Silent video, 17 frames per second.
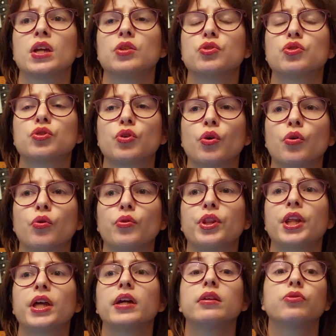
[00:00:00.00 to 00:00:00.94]

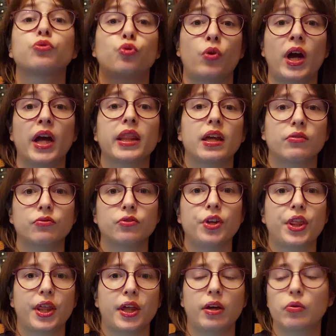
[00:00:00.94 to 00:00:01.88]
So they tried
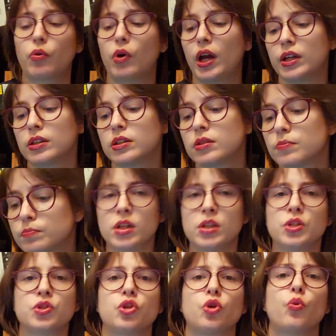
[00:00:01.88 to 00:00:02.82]
everything, right?
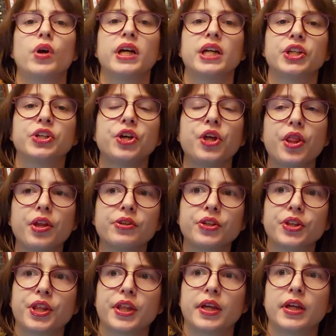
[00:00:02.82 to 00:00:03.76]
So another
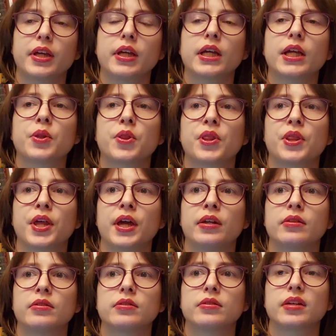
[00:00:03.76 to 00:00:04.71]
thing
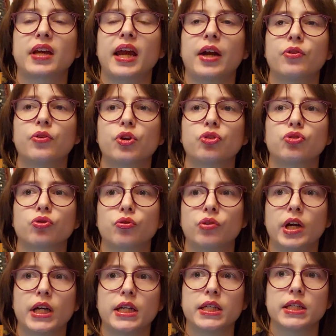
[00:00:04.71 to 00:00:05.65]
that
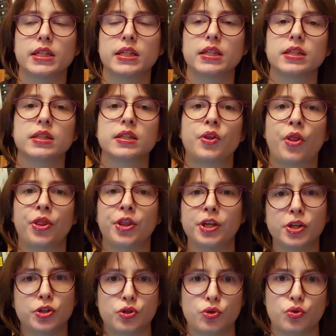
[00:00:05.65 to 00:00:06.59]
characterizes
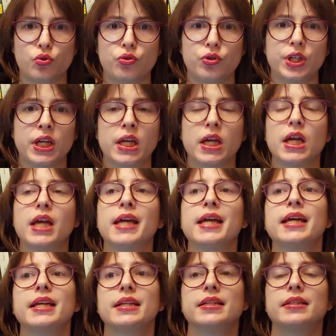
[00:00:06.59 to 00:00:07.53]
this story
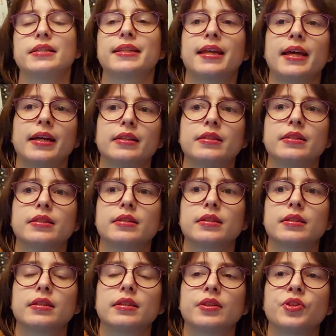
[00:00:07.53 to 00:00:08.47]
is that
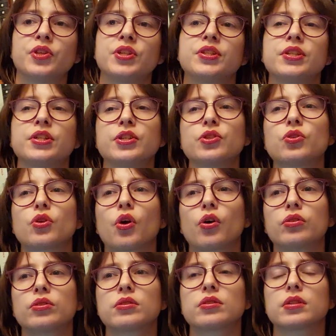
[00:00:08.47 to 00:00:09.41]
this is
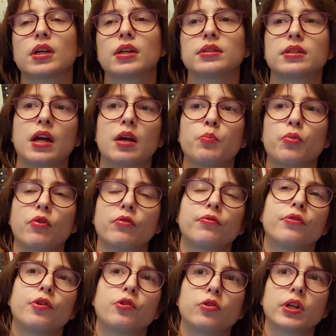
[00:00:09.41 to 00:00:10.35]
not a type of
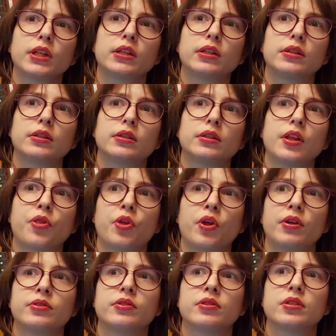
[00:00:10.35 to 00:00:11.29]
thriller
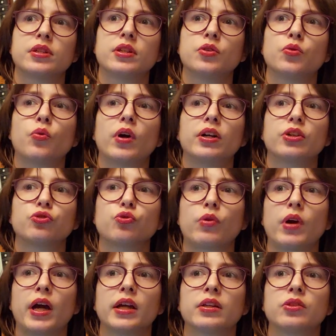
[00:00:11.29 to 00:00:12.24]
that you are
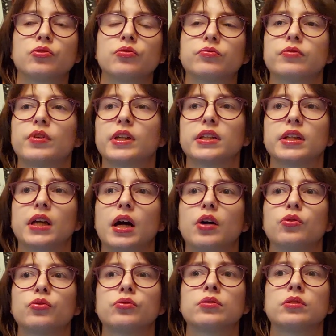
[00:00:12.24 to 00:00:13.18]
trying to find
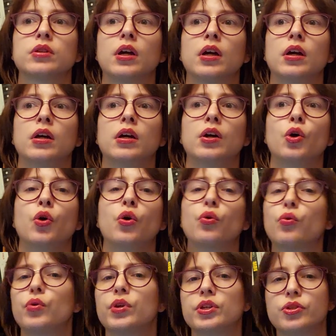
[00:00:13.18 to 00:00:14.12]
out
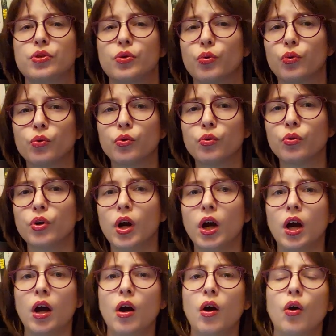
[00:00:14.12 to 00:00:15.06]
who is who
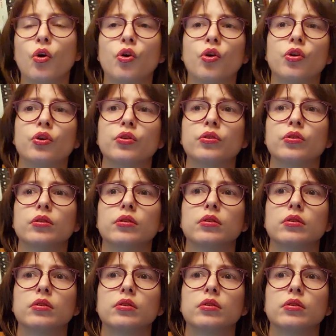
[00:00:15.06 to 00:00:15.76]
or